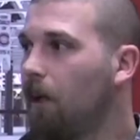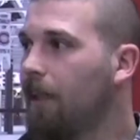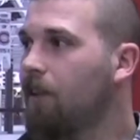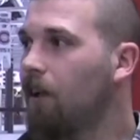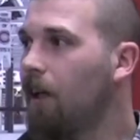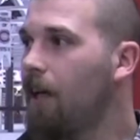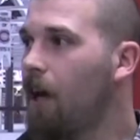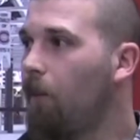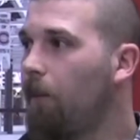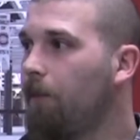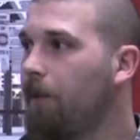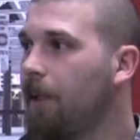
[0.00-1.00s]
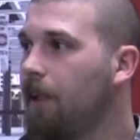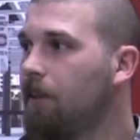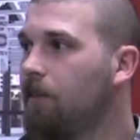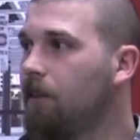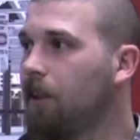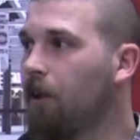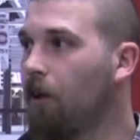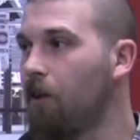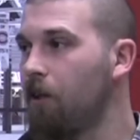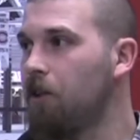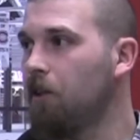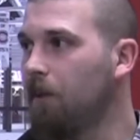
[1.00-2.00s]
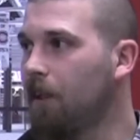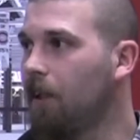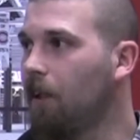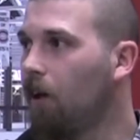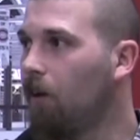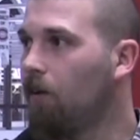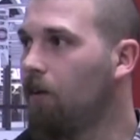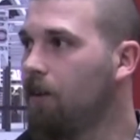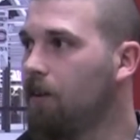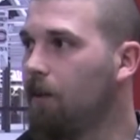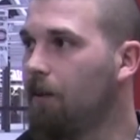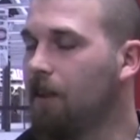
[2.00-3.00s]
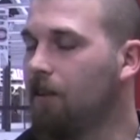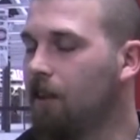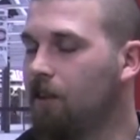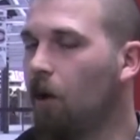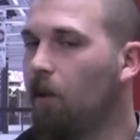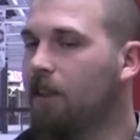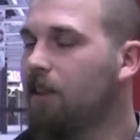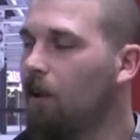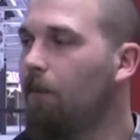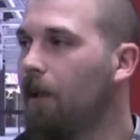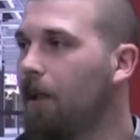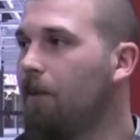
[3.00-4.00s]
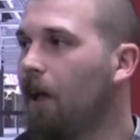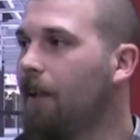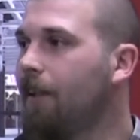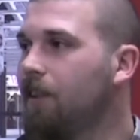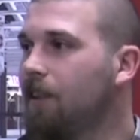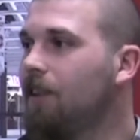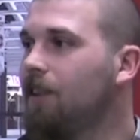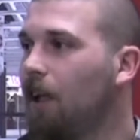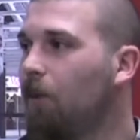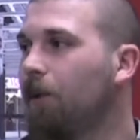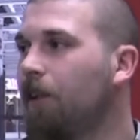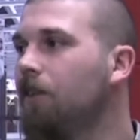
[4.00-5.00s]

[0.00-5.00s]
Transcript: side helping me and encouraging me to go, and I mean, there's always somebody behind the scenes helping you.